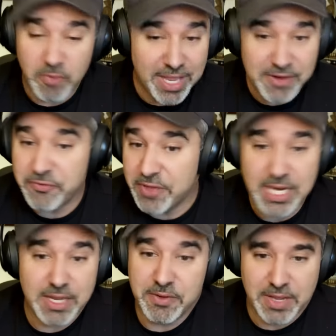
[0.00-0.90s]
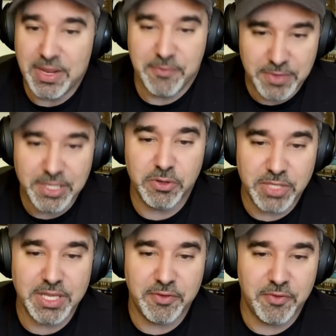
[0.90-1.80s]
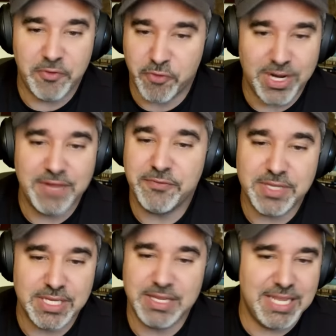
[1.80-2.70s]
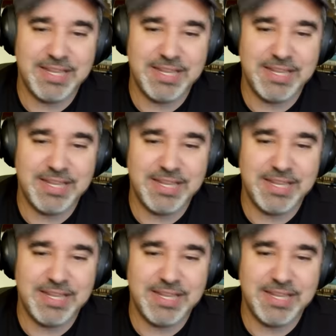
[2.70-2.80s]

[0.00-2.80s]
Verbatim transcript: infinite it, it literally for an infinite it,